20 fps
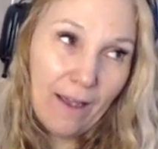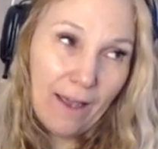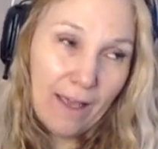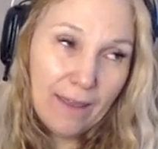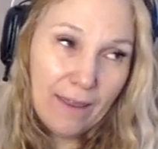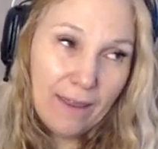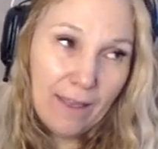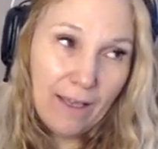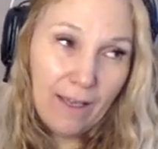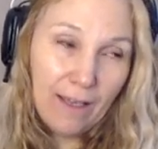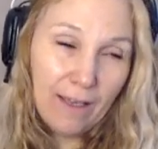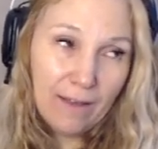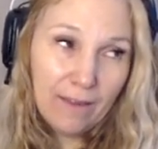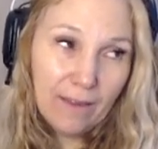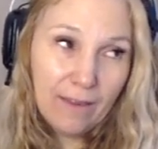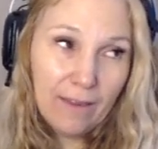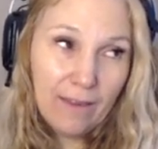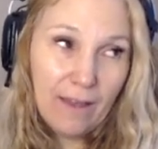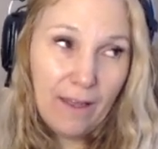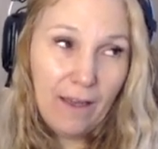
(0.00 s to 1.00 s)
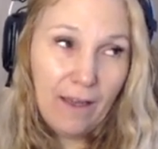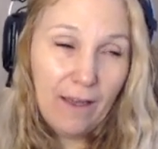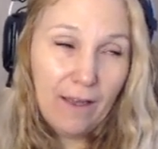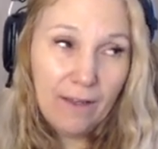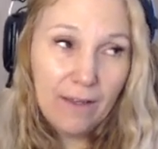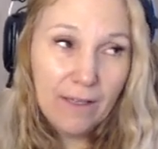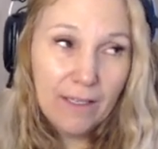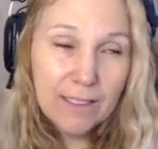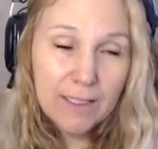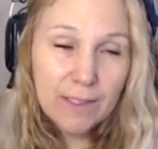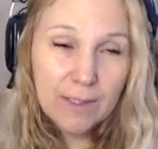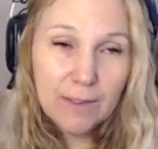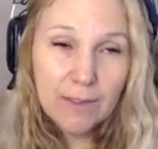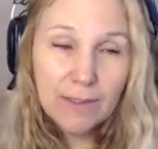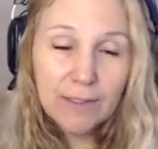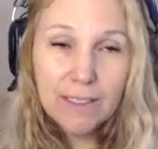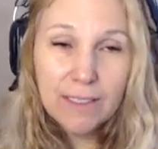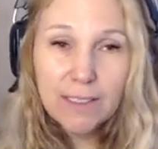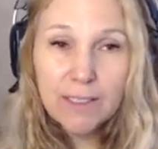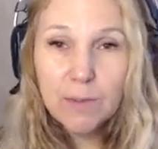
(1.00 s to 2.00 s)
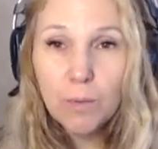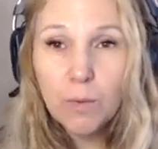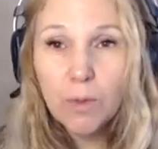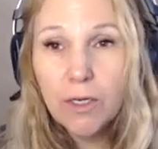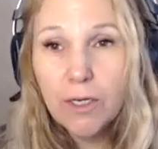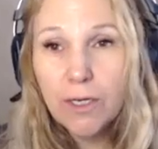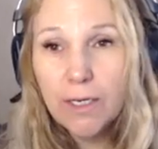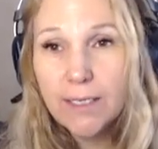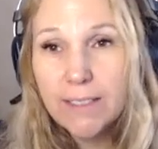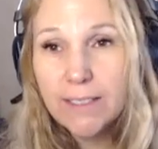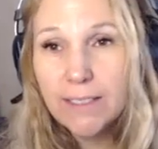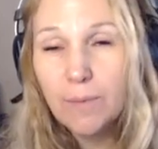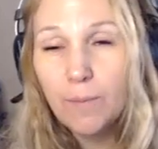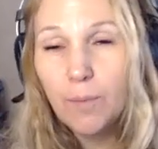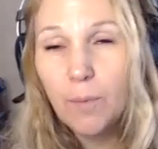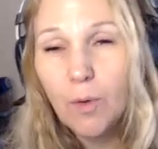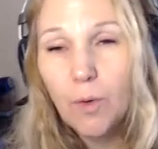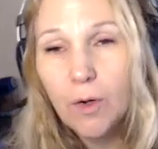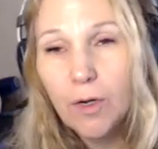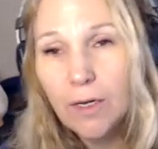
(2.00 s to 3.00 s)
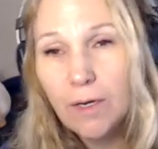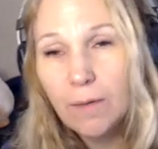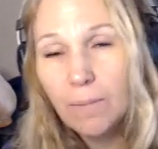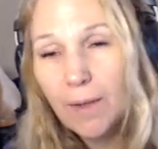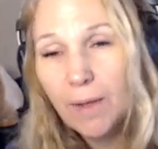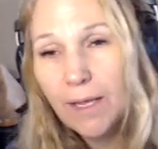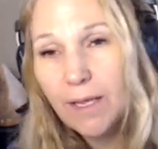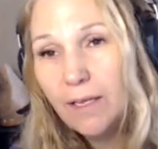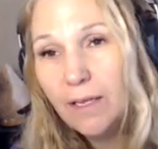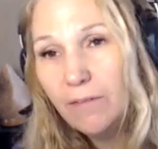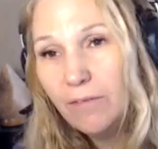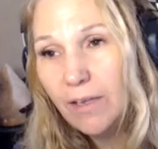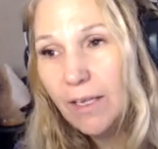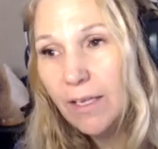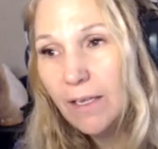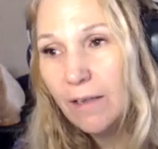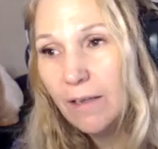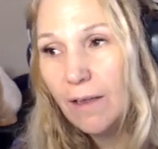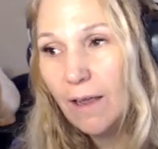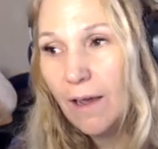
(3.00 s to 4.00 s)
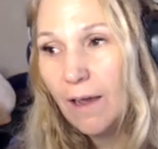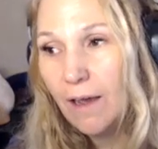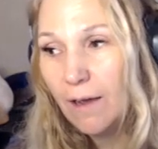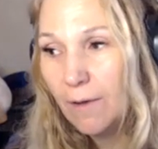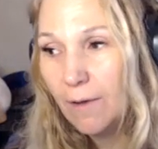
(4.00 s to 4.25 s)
I think this work is important, but even